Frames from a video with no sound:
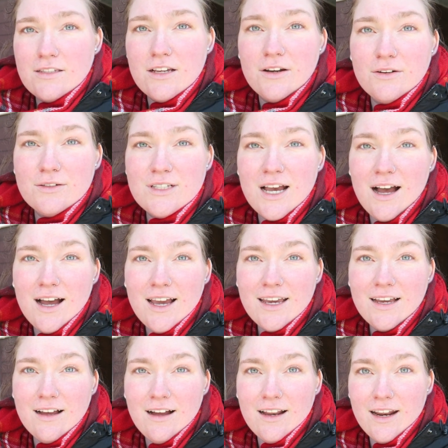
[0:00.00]
So Ty
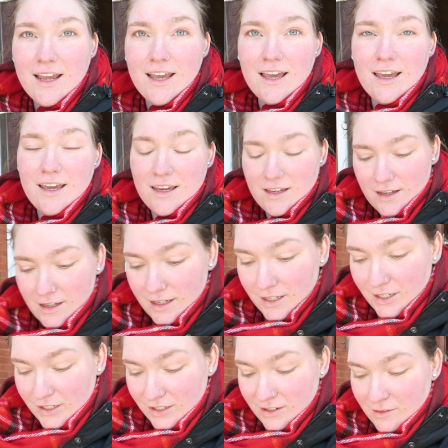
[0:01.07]
got a
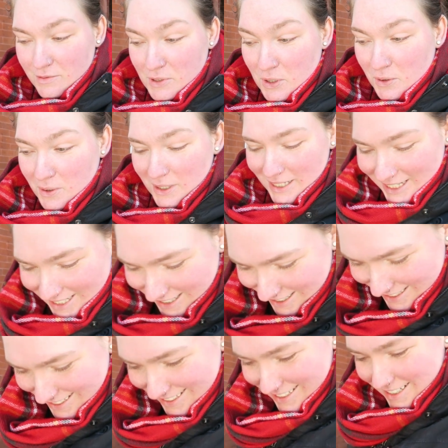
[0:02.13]
new toy.
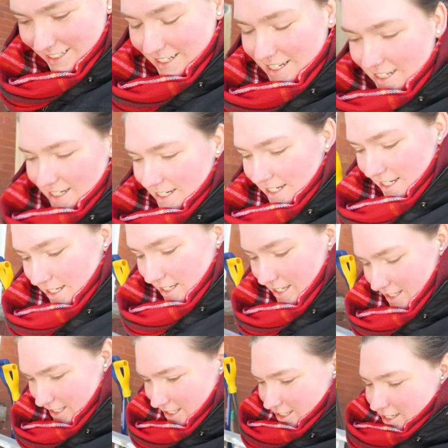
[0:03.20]

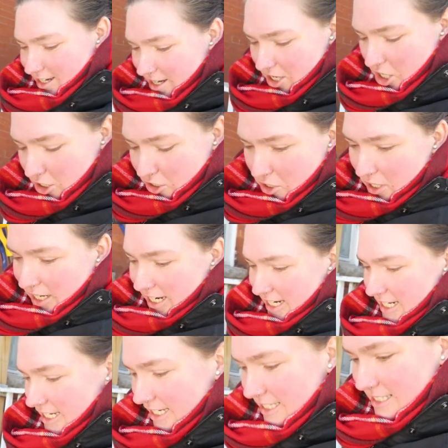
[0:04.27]
He traded
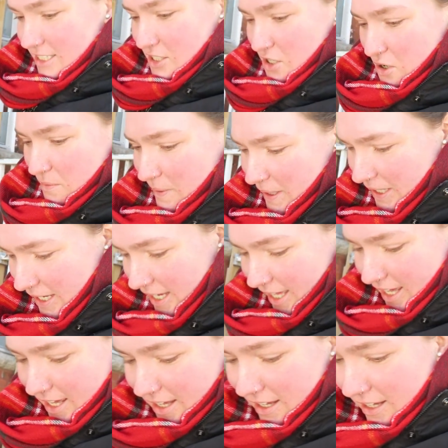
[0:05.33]
his dirt bike